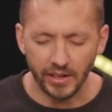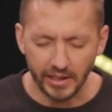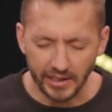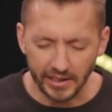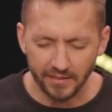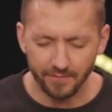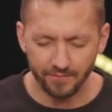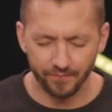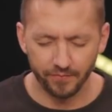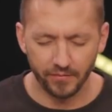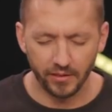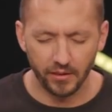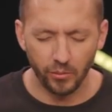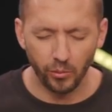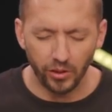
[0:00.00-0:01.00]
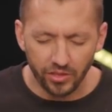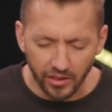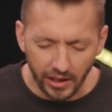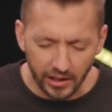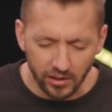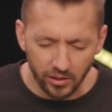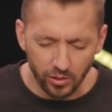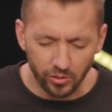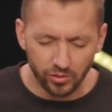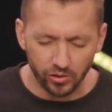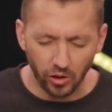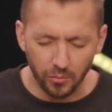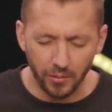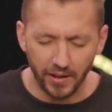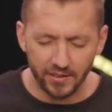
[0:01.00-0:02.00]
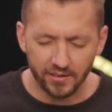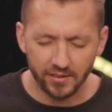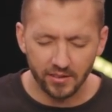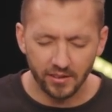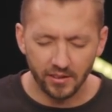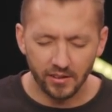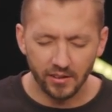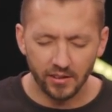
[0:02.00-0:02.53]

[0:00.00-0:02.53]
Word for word: in it. We thank you so much